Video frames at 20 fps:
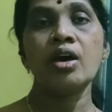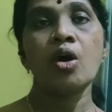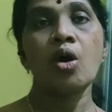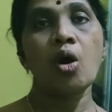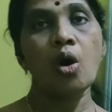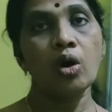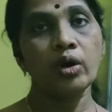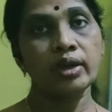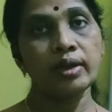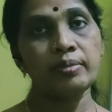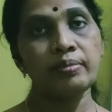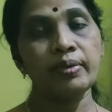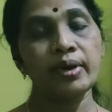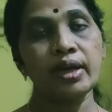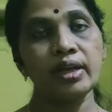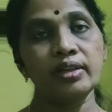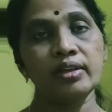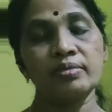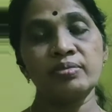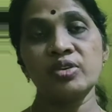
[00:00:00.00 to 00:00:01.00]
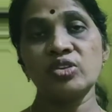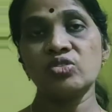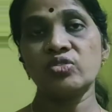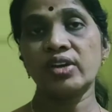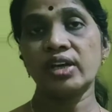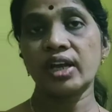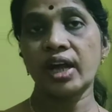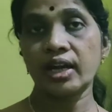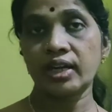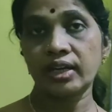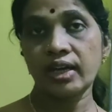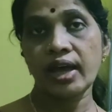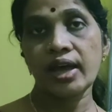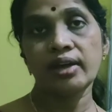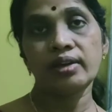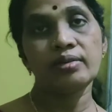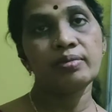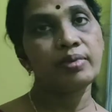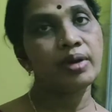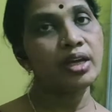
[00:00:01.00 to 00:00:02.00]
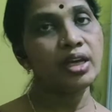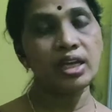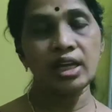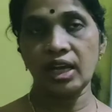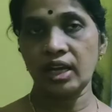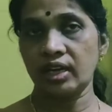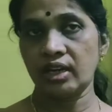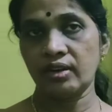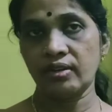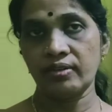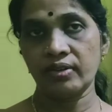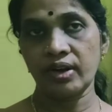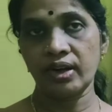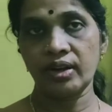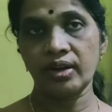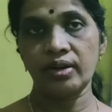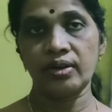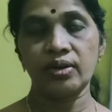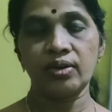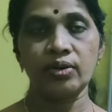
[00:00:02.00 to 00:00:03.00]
occupied, that means were attacked by anyone.